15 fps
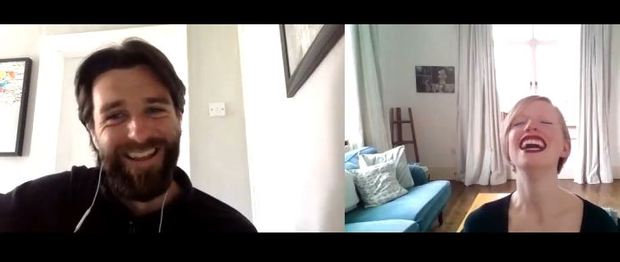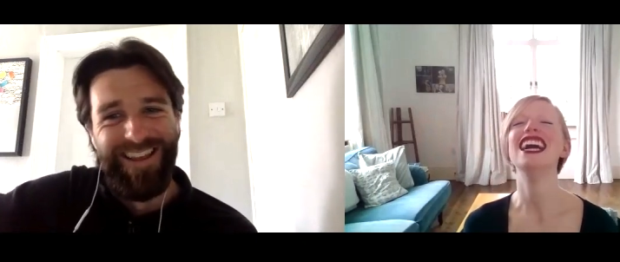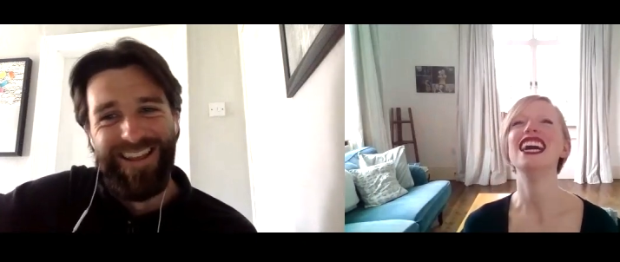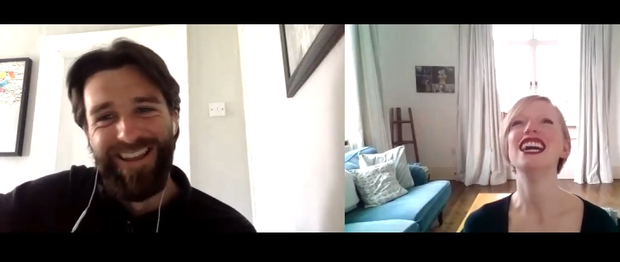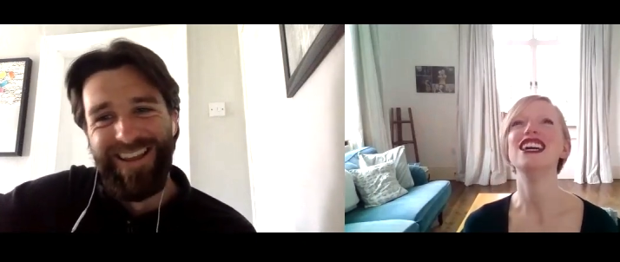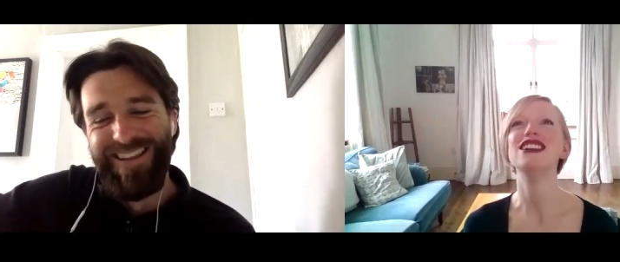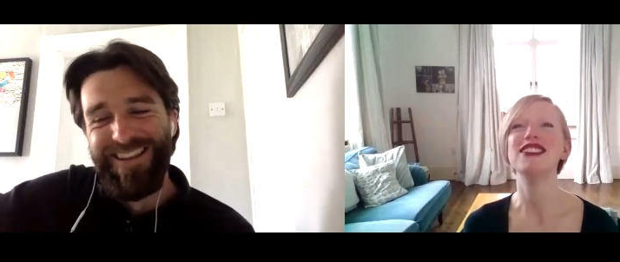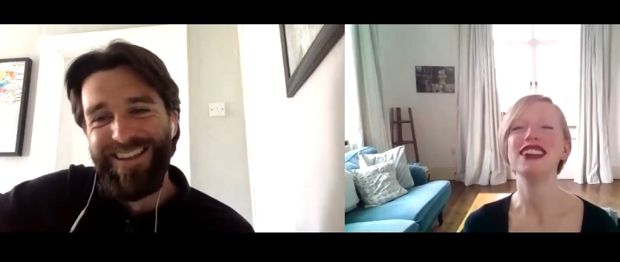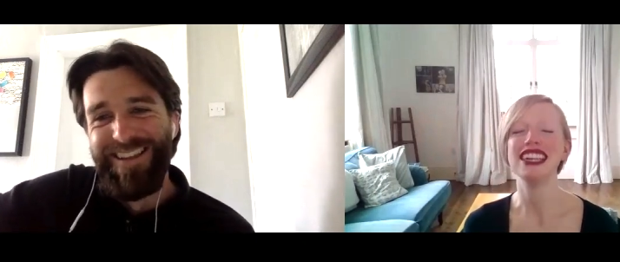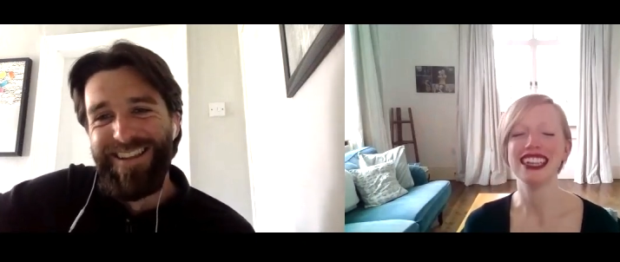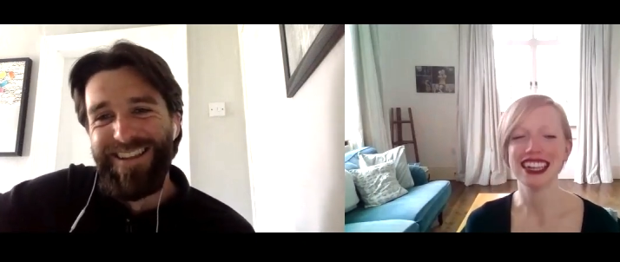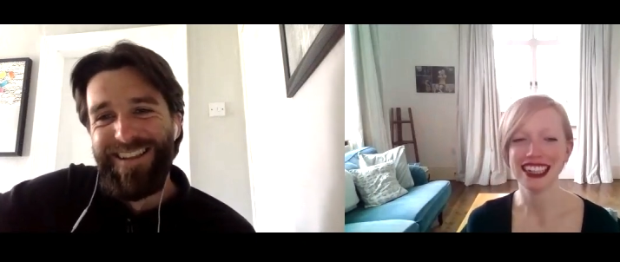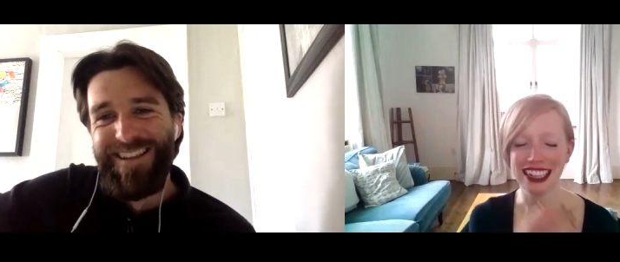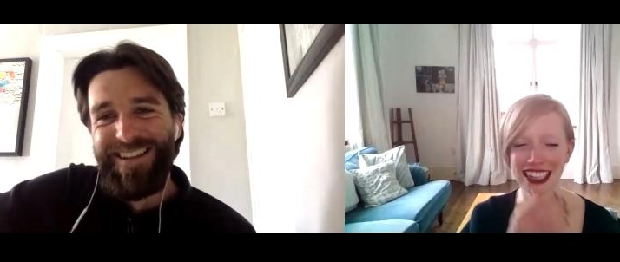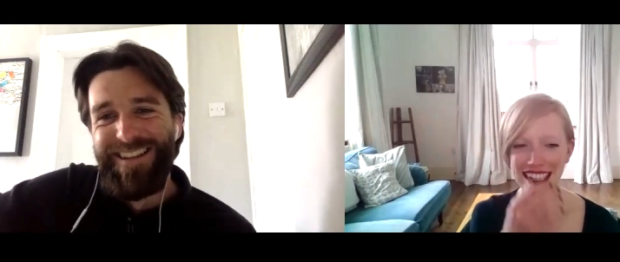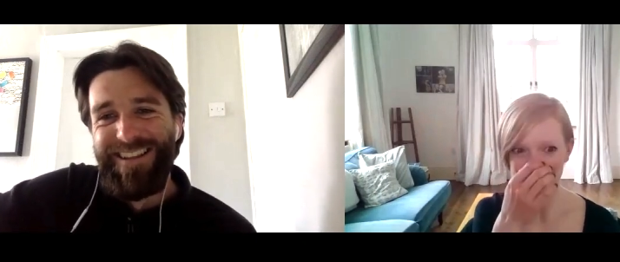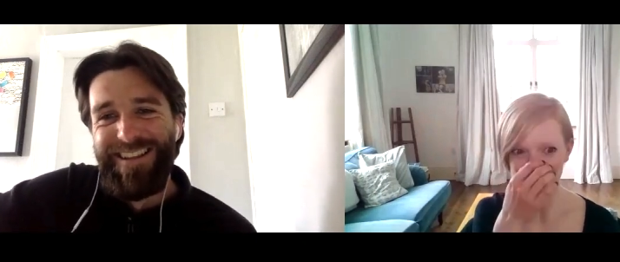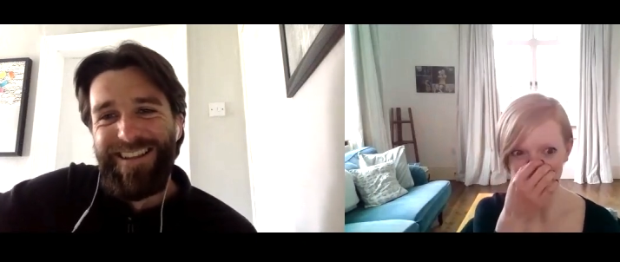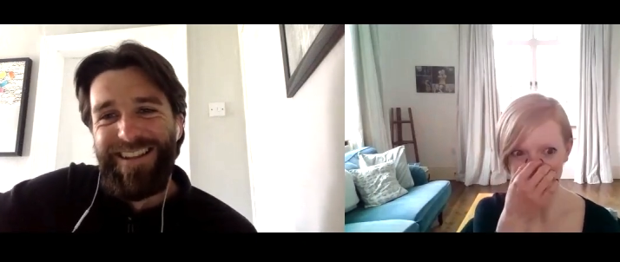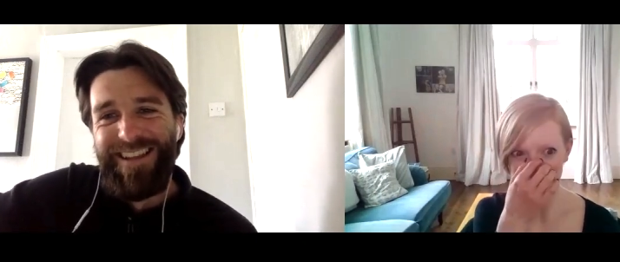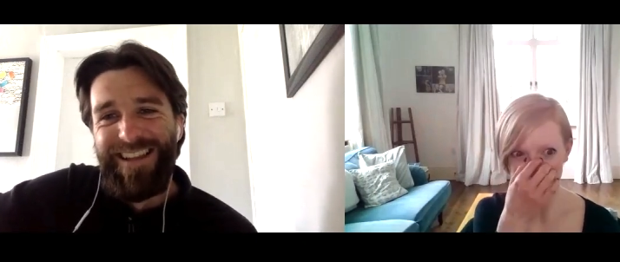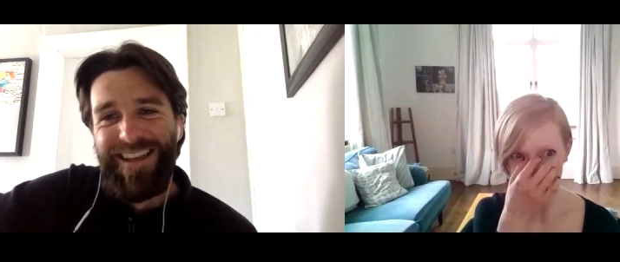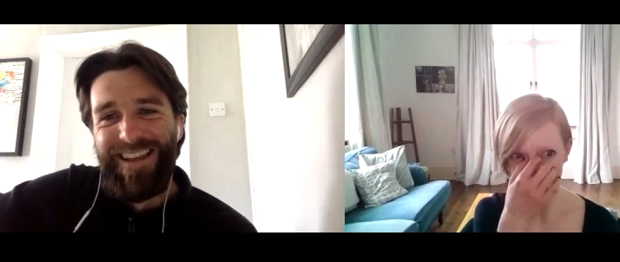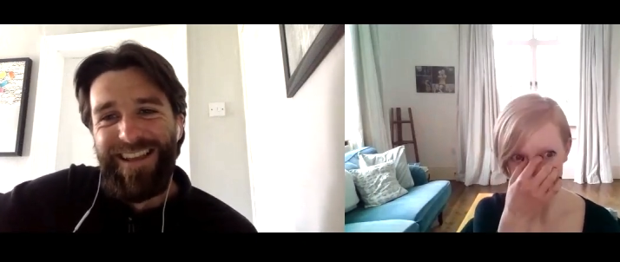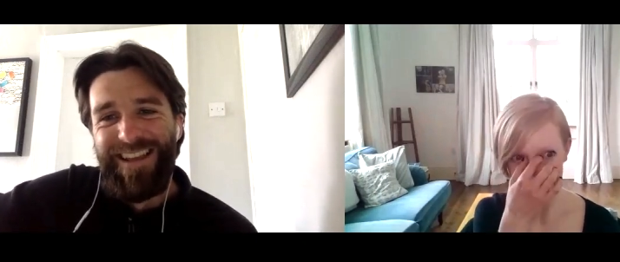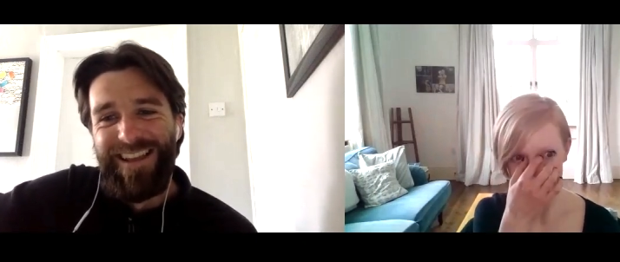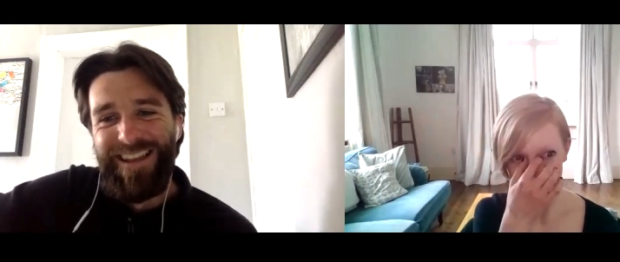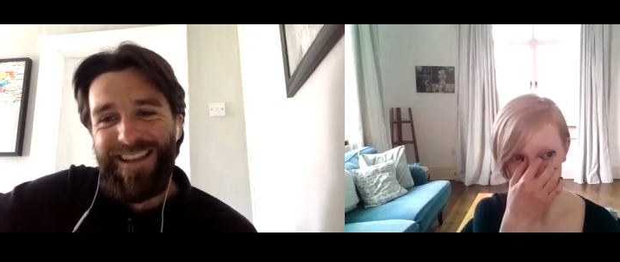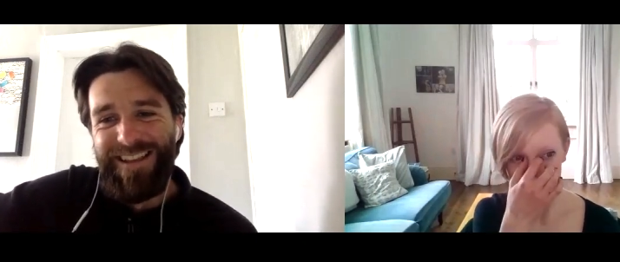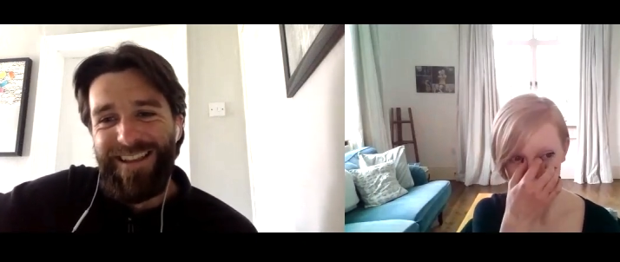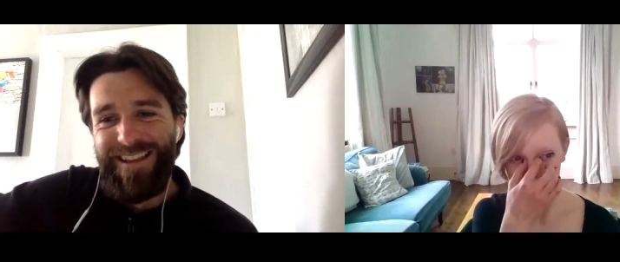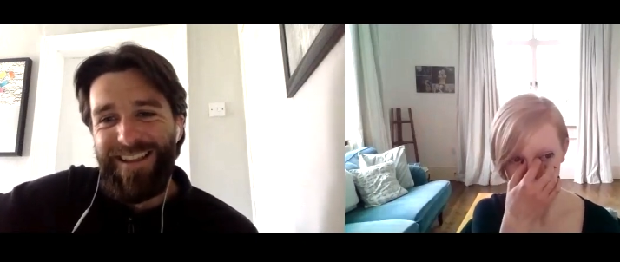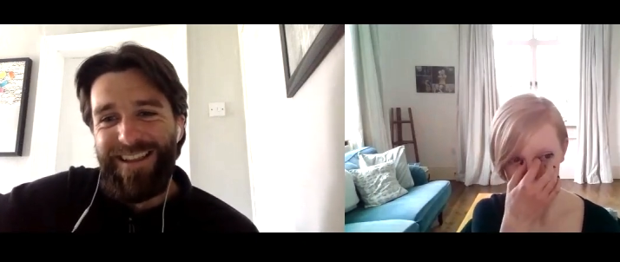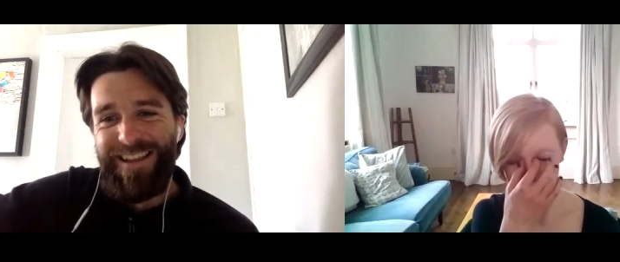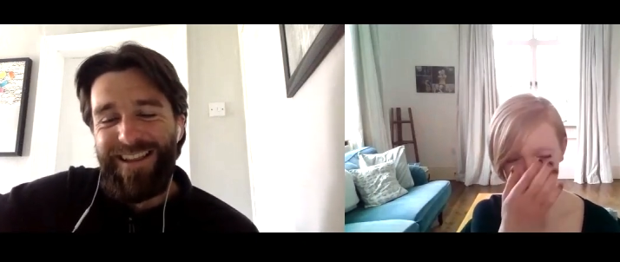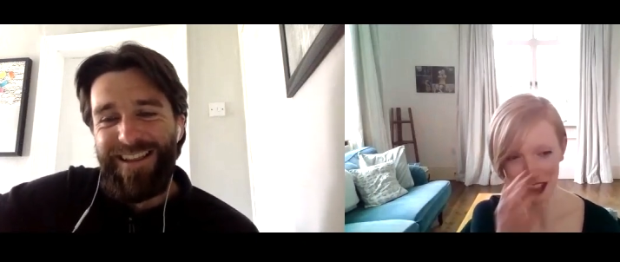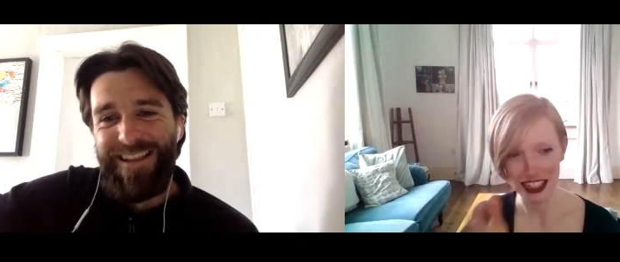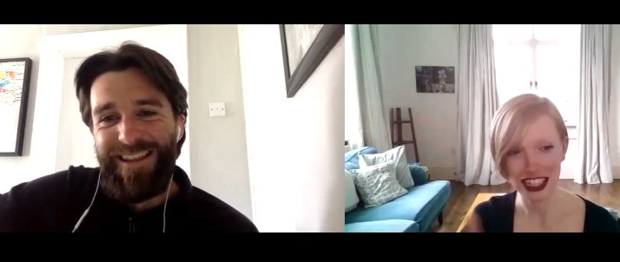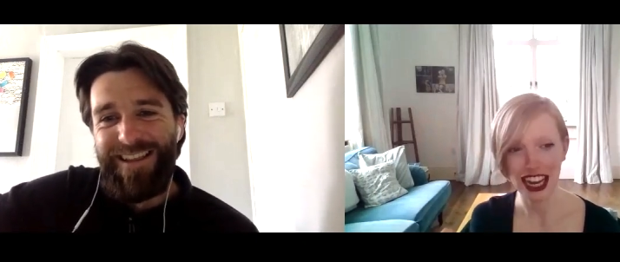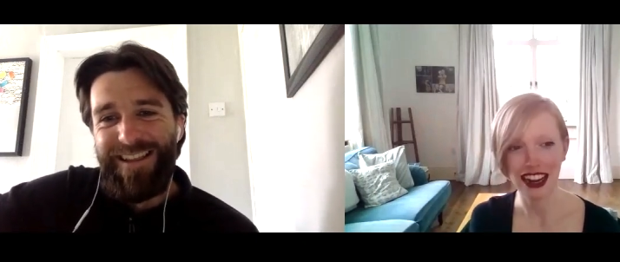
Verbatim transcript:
Speaker 1: Oh my goodness. Well, thank you for